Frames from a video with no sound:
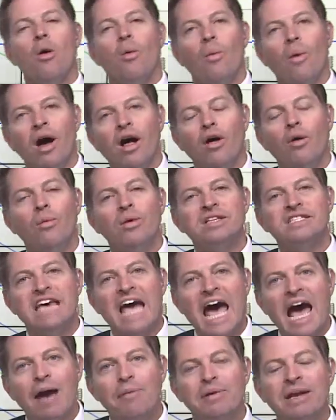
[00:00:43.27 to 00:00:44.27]
Well, what's
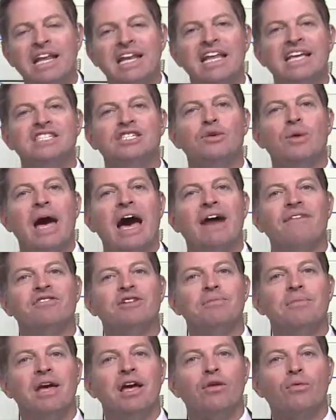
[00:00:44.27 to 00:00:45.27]
happening is you have
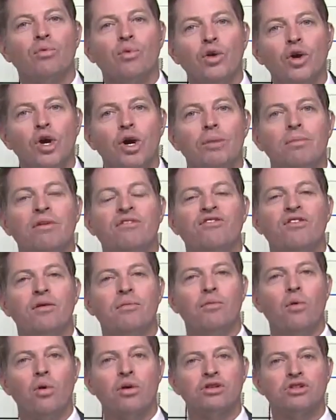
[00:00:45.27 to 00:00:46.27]
to make room
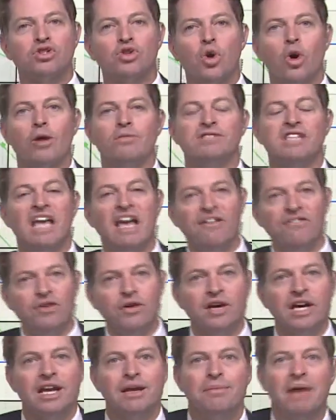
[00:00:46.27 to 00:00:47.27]
for more storms. If
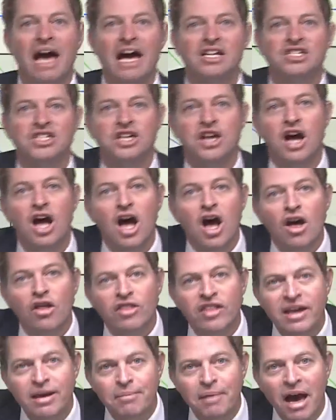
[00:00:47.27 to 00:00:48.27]
you can imagine,
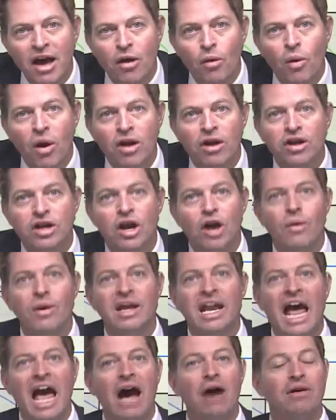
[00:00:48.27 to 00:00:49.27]
the amount of water
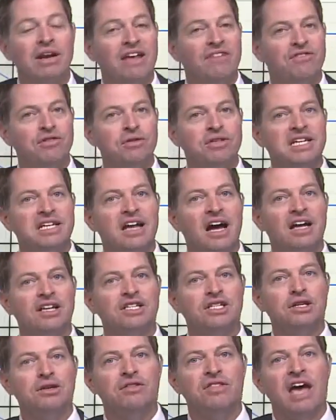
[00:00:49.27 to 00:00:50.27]
going out if you did
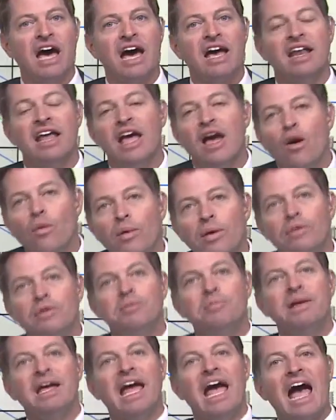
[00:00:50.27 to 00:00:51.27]
not do that, we
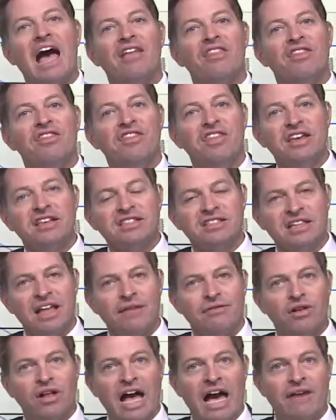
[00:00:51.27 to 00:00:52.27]
would be at this
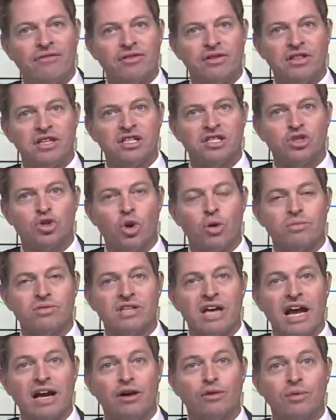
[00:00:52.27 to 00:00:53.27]
level after this storm
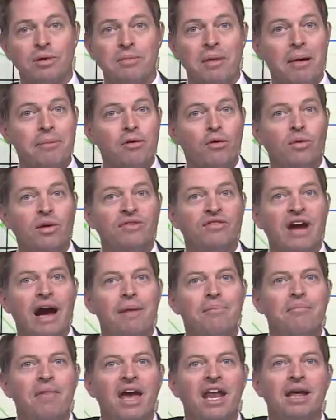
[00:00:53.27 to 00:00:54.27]
cycle. Remember, we've
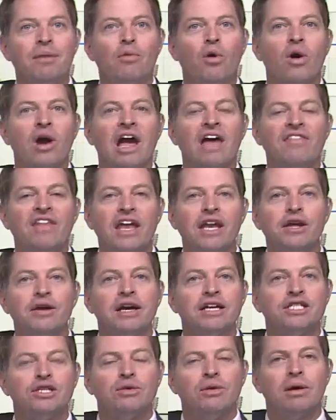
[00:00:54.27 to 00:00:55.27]
got many more, and then you
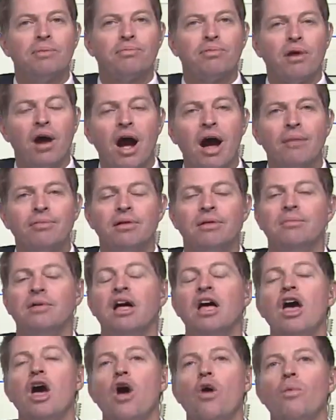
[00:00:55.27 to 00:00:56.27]
get to a problem
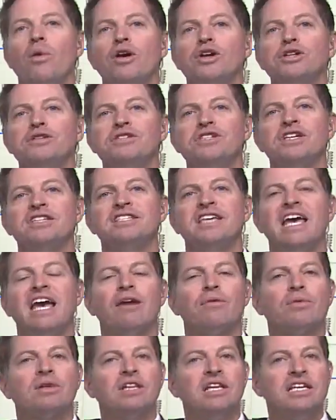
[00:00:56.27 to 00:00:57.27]
where you just
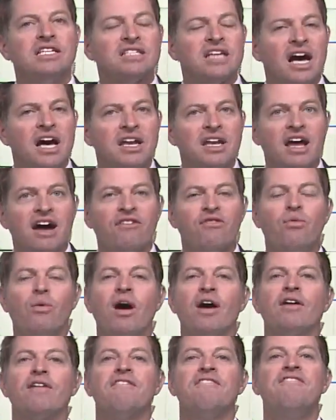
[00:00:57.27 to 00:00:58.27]
can't release enough
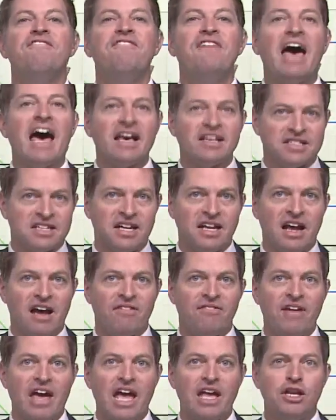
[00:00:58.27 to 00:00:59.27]
water fast
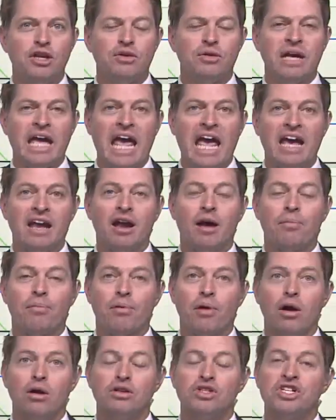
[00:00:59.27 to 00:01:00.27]
enough, and you can
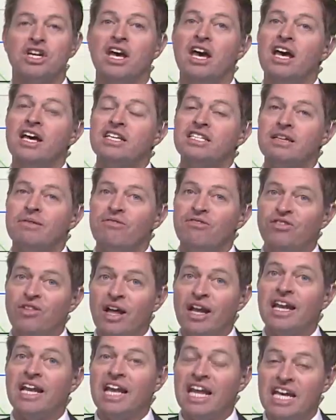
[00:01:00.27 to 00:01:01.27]
approach some
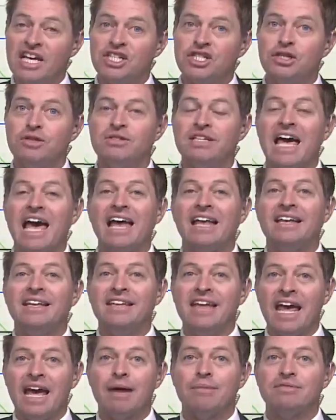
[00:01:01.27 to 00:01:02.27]
flooding issues
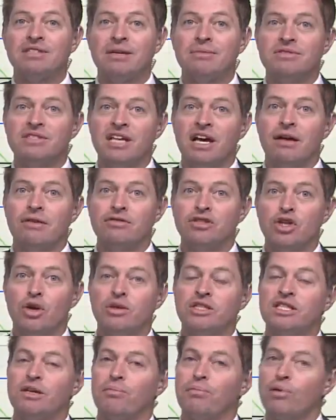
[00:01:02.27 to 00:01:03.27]
at dams themselves.
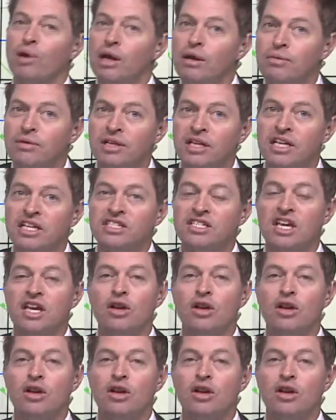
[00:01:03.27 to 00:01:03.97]
So it's a pre-release